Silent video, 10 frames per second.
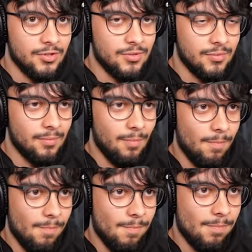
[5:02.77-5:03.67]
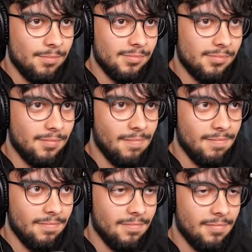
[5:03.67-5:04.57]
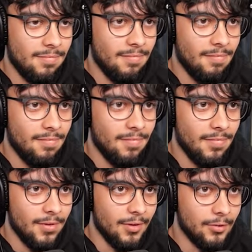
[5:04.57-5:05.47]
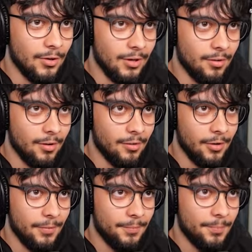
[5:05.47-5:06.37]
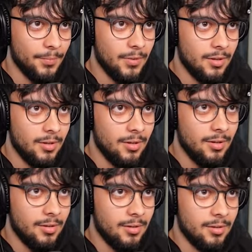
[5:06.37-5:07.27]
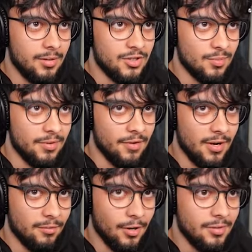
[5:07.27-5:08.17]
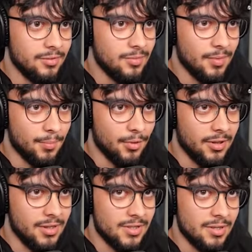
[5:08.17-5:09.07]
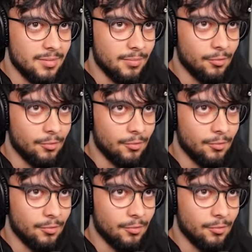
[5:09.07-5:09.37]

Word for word: uh, do the same thing once we round this corner. Okay. All right. All right. All right. It should be fine, right? It should be pretty easy. I'm not